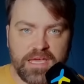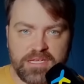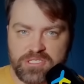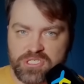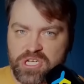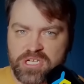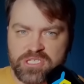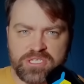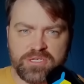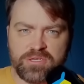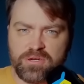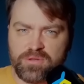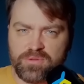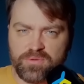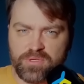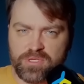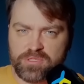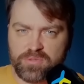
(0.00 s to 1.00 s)
And judging
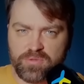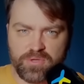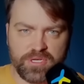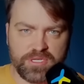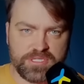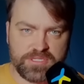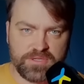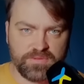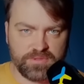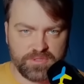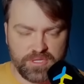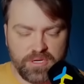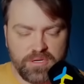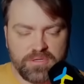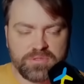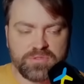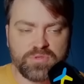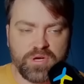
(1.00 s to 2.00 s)
on the rhetorics of
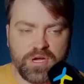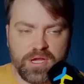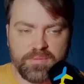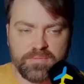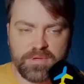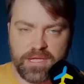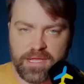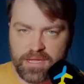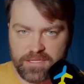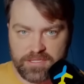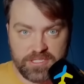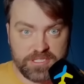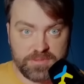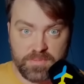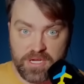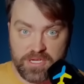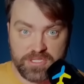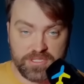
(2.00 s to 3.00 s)
Donald Trump and
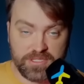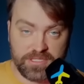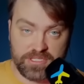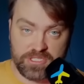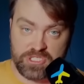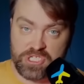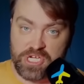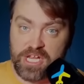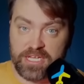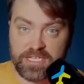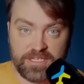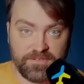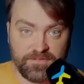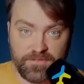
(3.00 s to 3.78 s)
especially J.D.